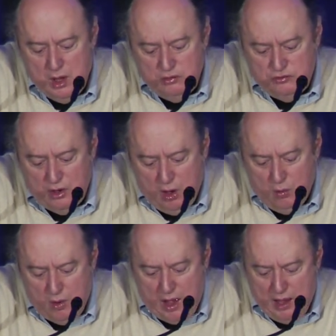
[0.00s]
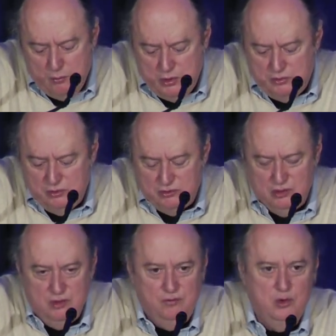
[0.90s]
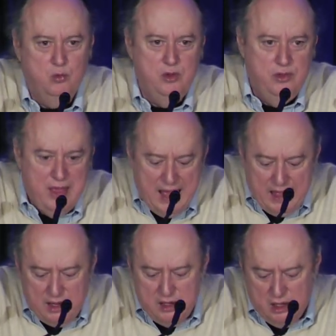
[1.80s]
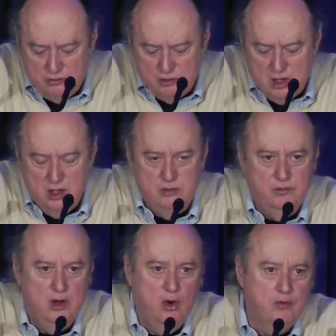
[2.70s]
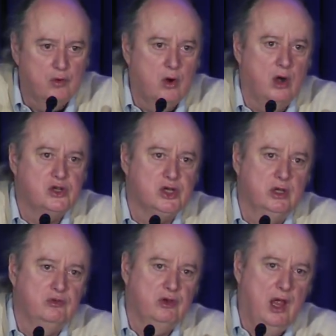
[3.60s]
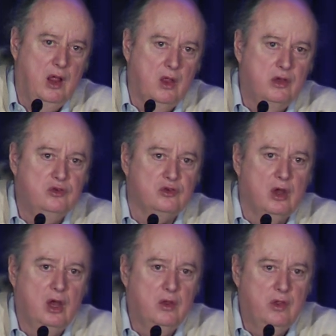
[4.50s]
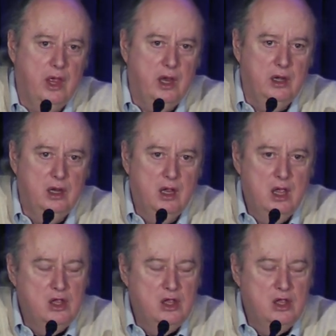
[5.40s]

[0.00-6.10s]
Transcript: So I would just leave you with that as a kind of an overarching challenge that